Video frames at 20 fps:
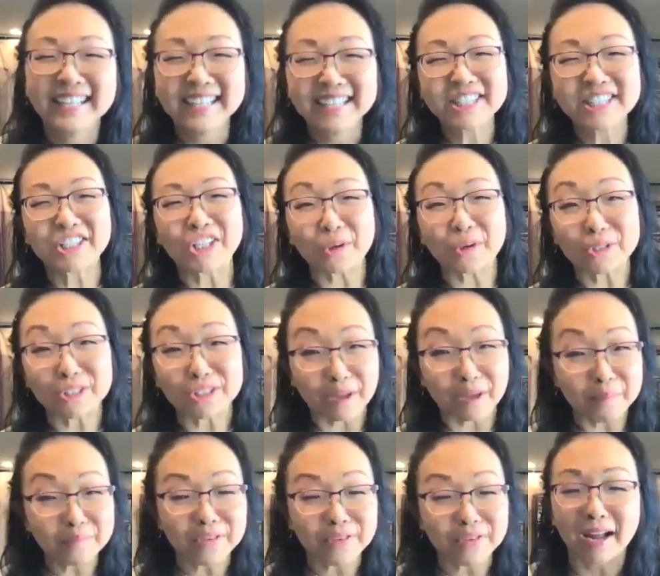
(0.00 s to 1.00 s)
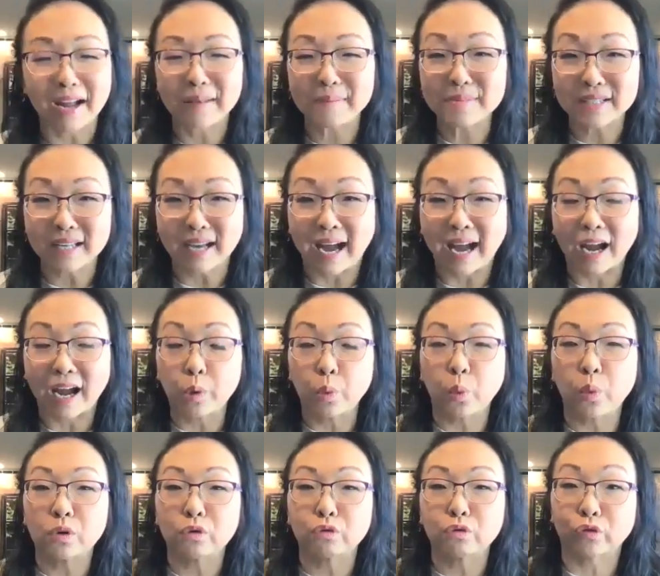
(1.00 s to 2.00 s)
So sometimes I
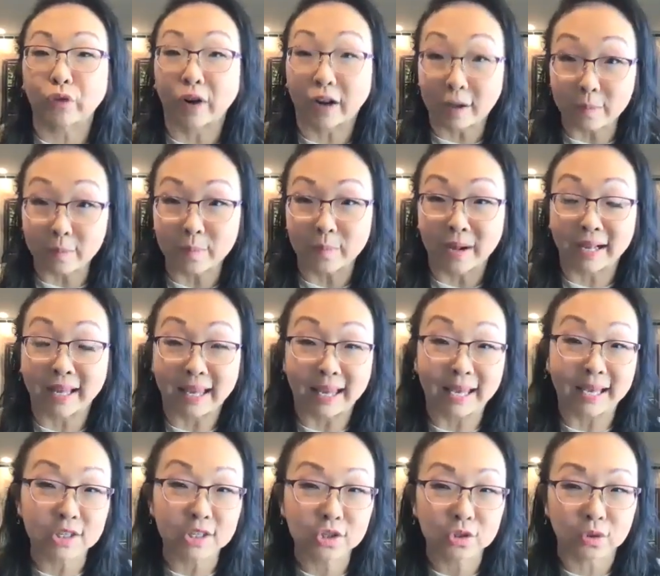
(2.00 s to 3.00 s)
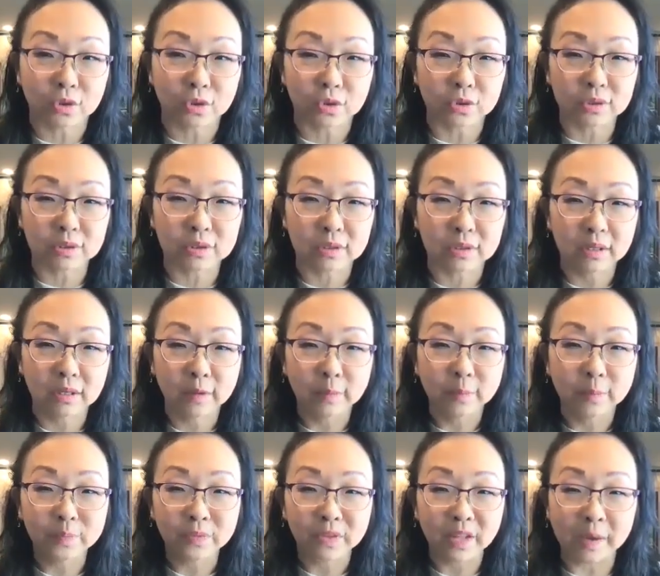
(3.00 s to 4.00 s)
will write my answers
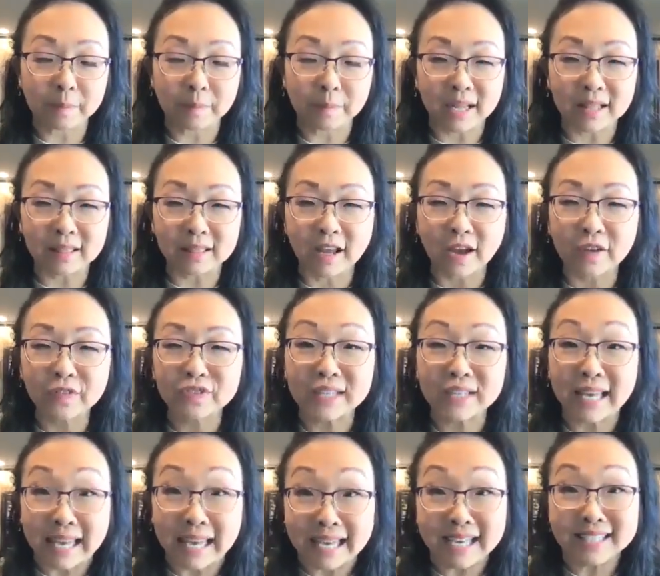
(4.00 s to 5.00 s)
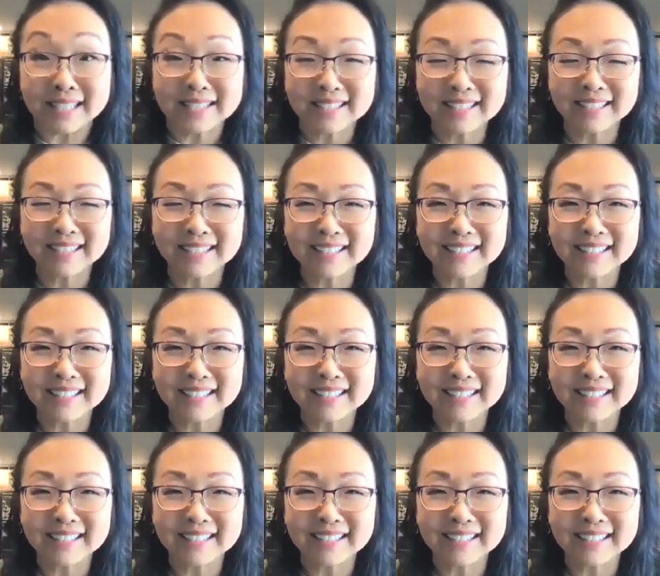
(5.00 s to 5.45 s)
in my left hand